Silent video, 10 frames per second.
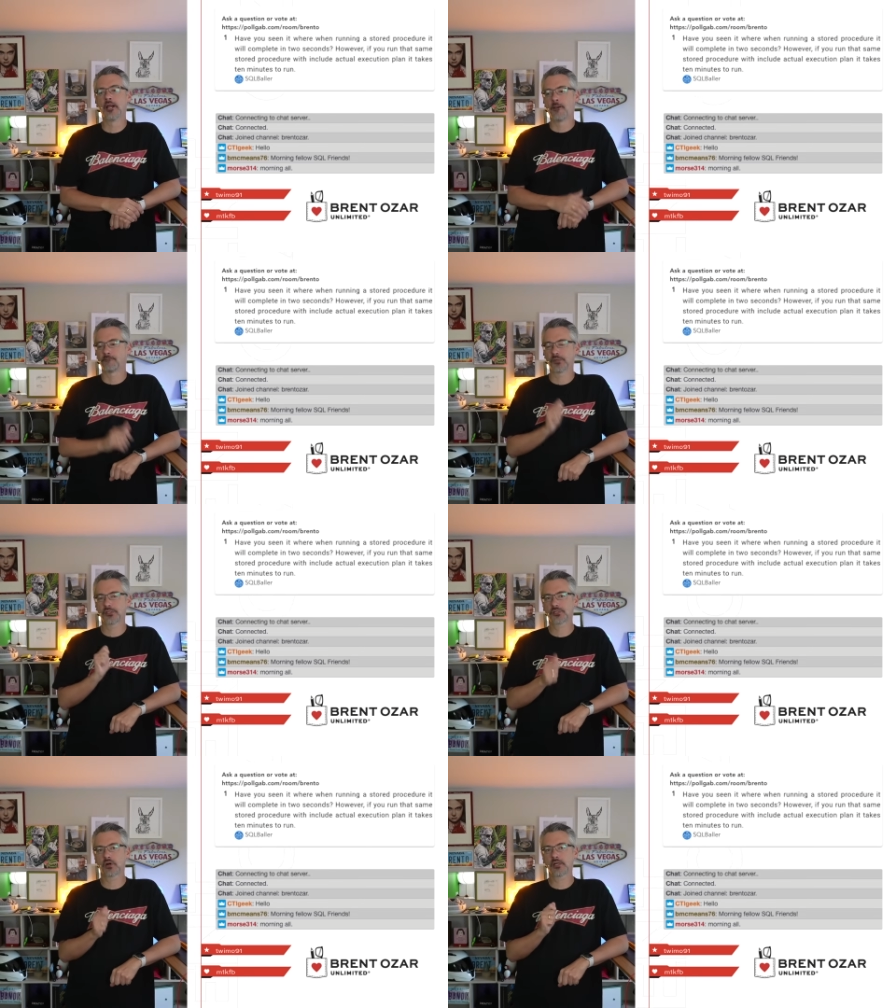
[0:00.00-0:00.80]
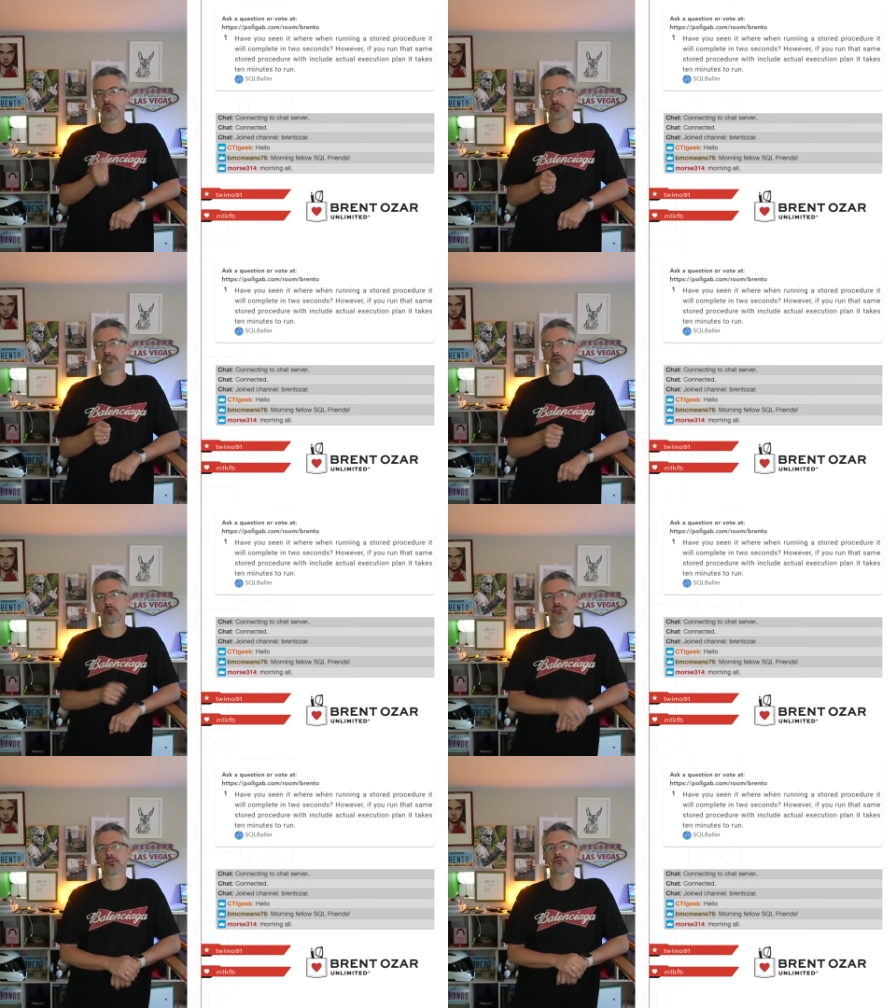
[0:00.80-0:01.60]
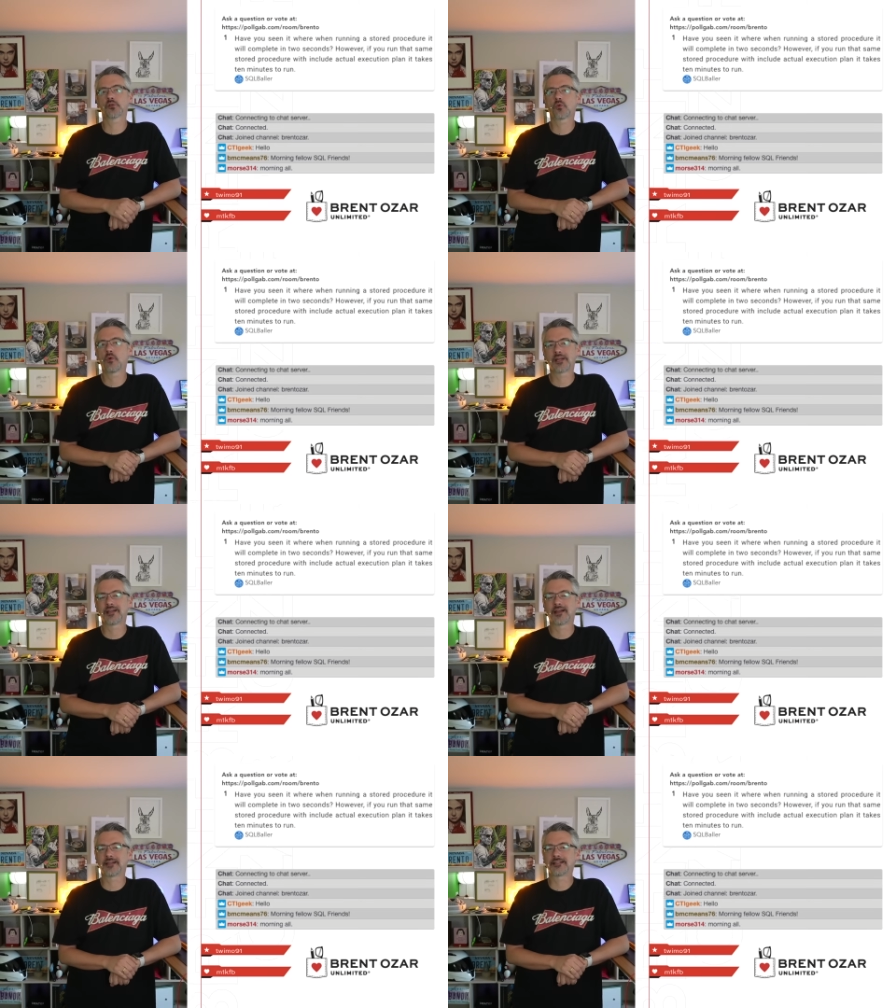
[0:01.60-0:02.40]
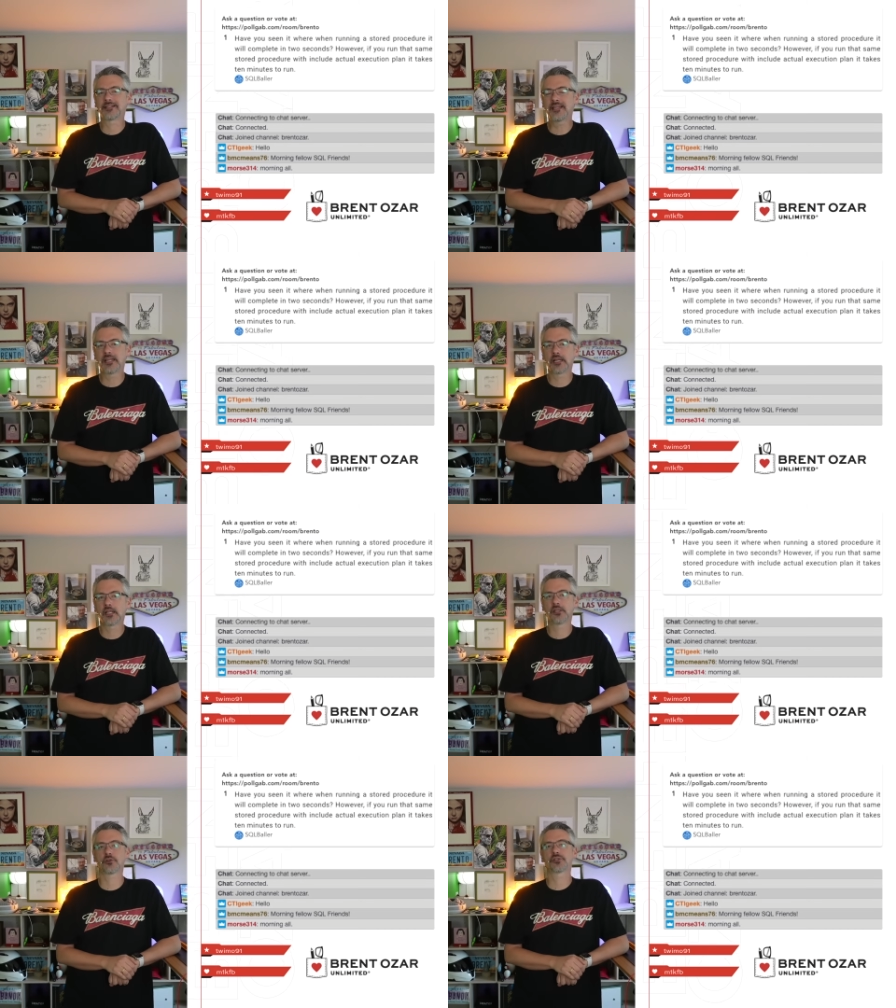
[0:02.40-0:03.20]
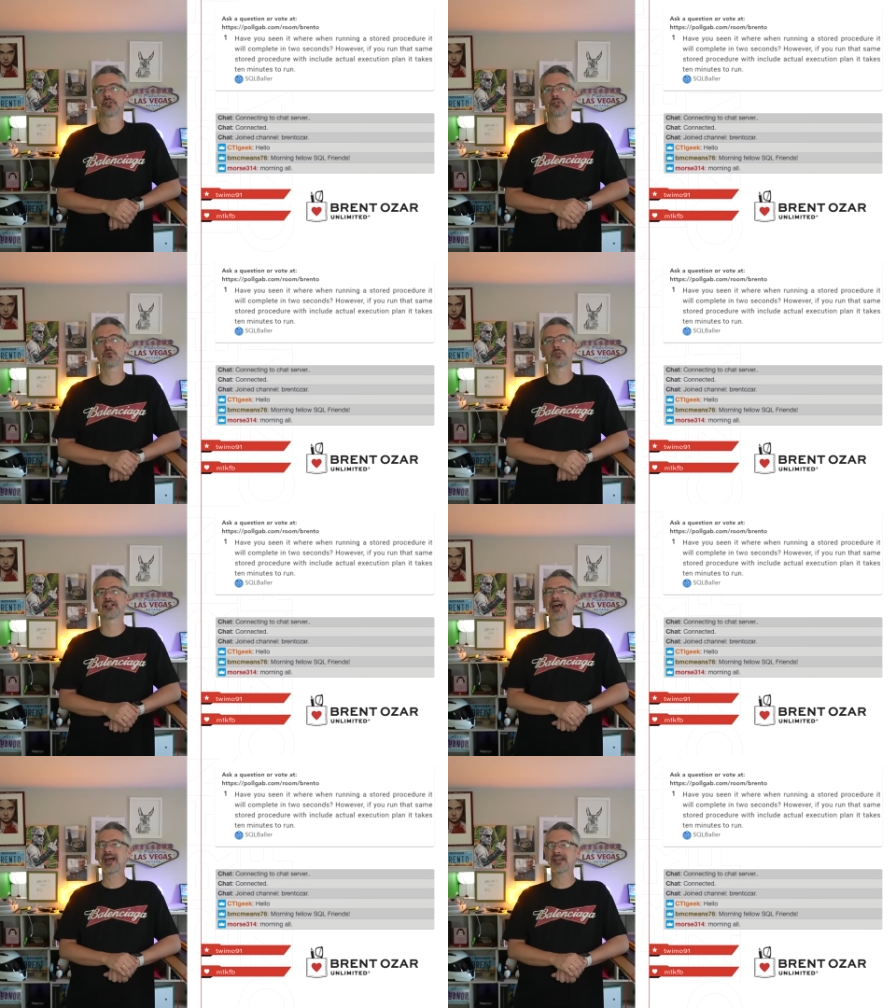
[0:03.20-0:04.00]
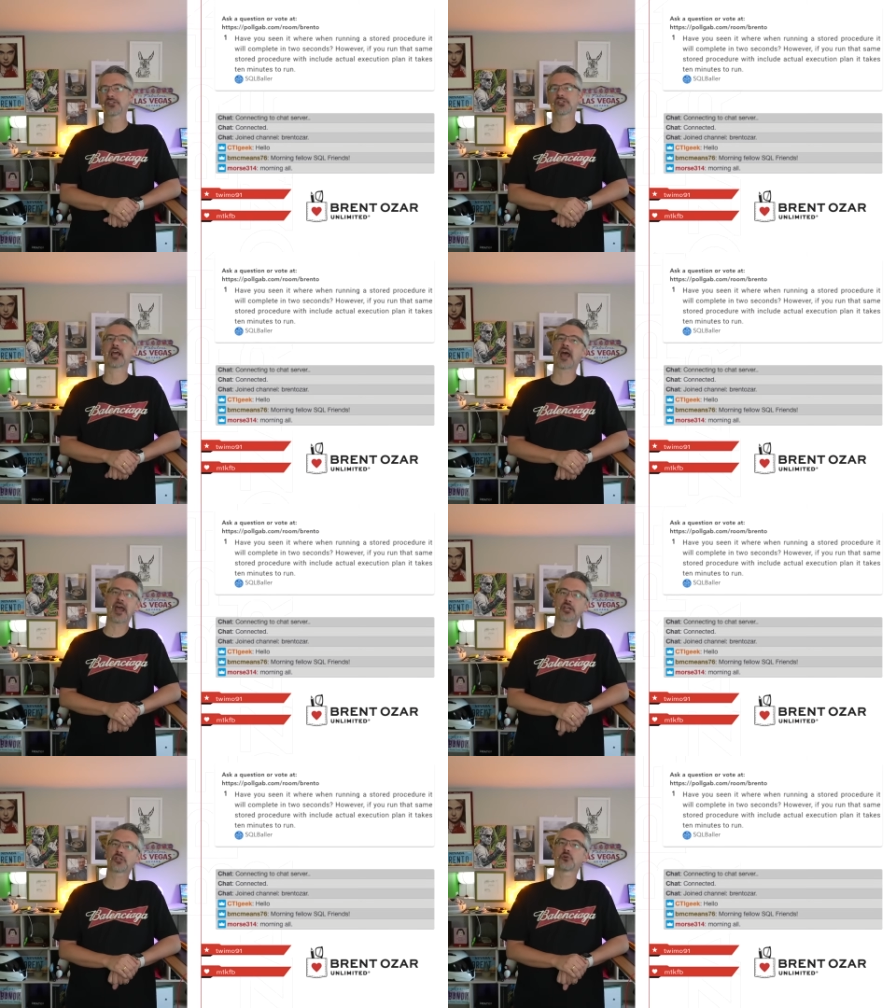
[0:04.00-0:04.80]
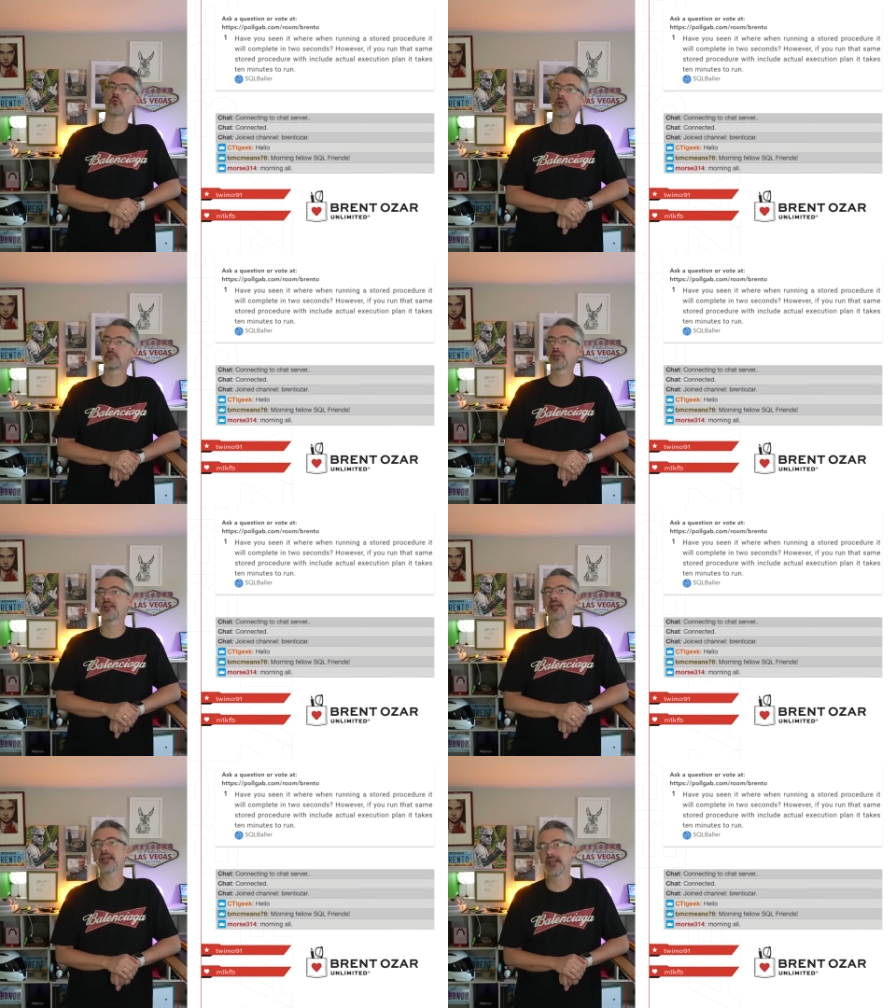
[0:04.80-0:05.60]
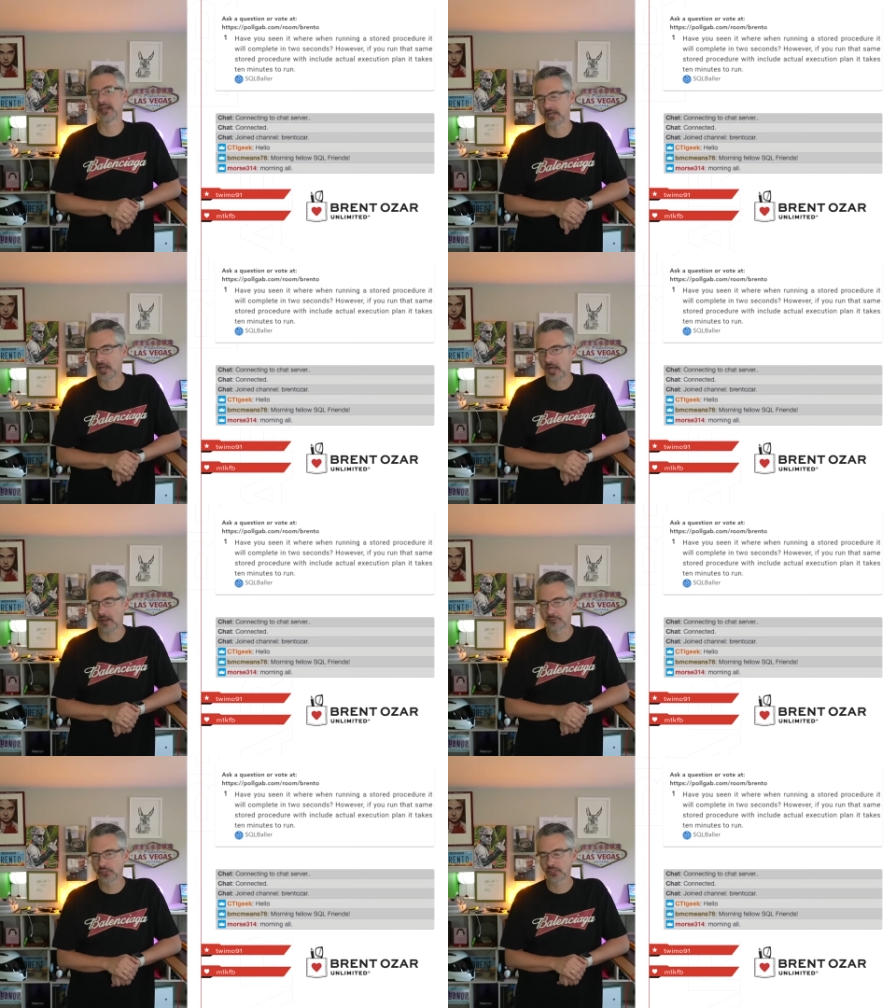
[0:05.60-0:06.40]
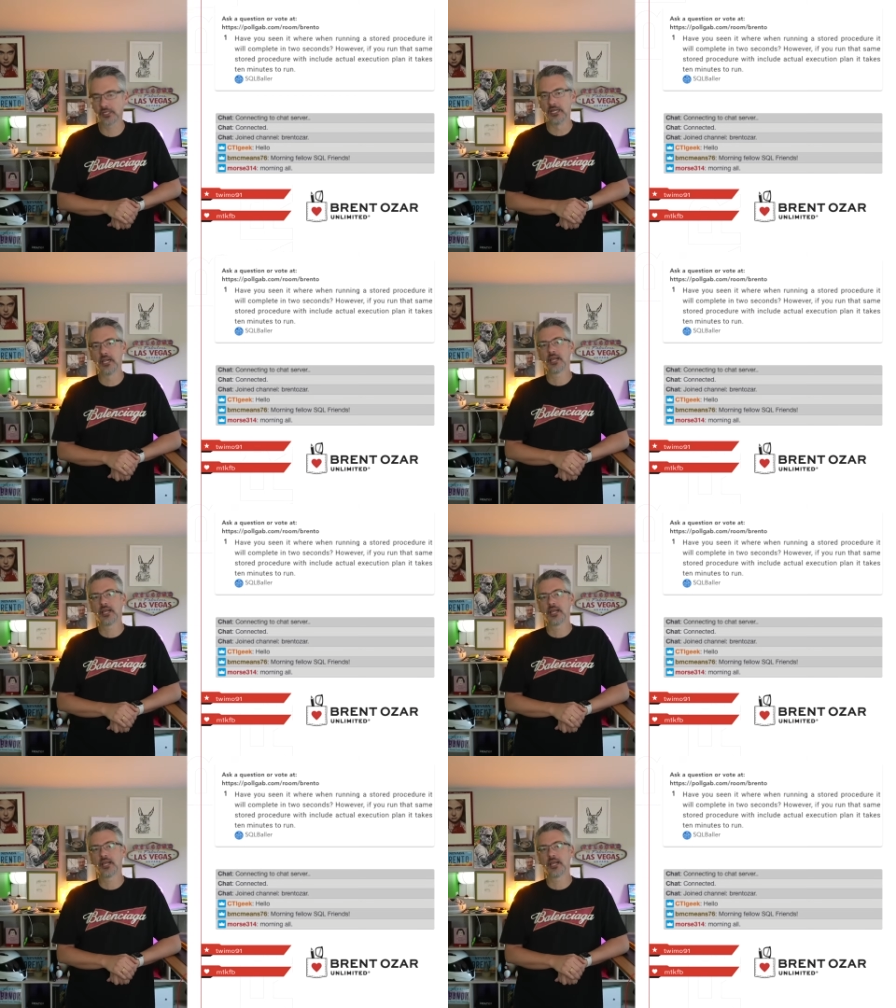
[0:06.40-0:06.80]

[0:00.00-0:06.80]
but starting with S Q L Server twenty nineteen, there's a new last actual plan option,